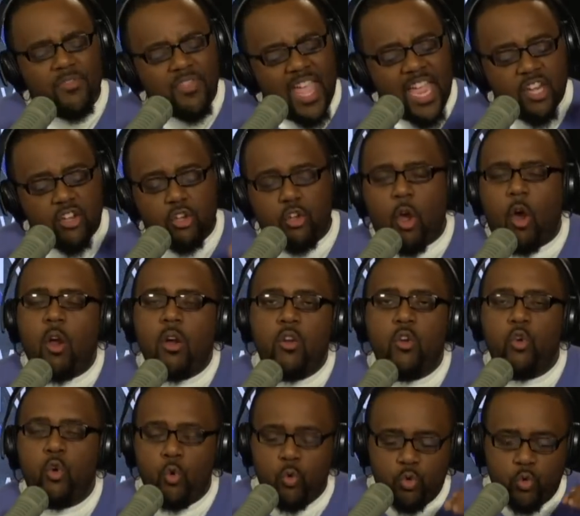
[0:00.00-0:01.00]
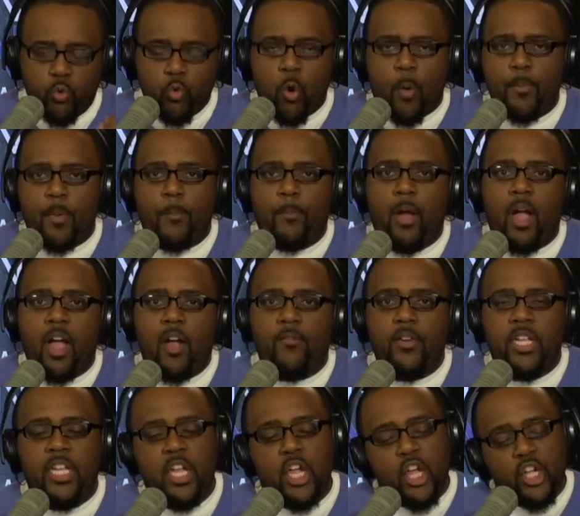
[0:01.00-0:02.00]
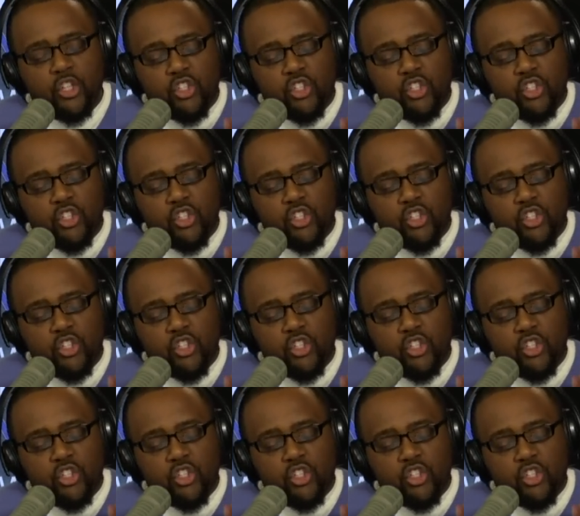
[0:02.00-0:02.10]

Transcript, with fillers: That daughter who grew up in poverty,